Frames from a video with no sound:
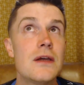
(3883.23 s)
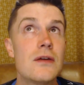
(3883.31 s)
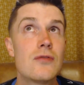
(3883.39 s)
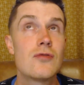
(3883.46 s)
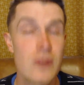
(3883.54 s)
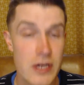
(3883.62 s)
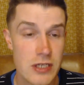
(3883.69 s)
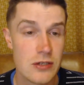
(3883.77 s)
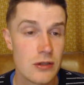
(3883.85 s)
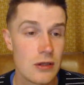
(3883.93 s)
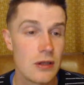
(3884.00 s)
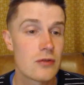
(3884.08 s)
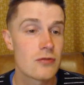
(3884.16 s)

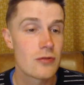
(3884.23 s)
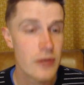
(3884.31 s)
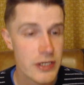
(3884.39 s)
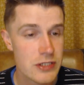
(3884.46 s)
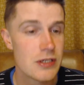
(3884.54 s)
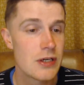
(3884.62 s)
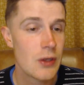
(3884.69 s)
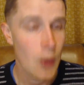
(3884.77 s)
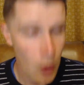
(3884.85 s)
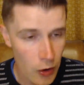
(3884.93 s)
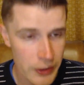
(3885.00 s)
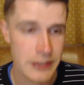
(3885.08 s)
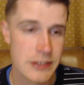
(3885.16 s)
riddle written
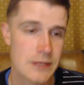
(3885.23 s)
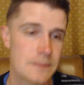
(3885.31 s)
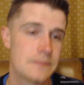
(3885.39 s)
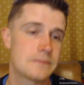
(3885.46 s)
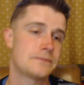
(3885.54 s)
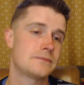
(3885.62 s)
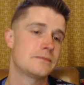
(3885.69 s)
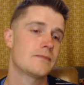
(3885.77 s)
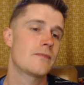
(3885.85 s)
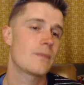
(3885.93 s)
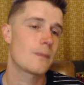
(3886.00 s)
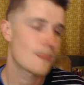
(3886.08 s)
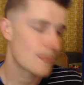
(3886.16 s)
on it?
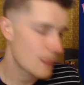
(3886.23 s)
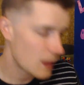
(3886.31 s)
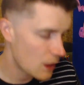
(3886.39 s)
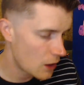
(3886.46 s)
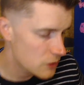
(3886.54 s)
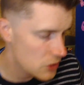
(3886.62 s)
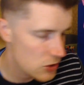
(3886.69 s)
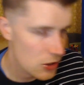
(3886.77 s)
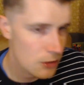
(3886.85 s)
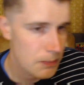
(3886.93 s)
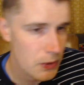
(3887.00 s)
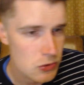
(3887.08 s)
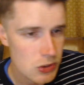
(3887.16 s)
Answers on a
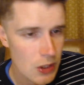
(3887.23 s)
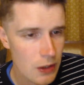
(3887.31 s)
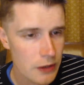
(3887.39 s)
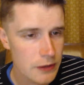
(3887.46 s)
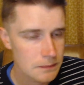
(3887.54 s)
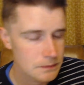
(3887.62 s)
postcard.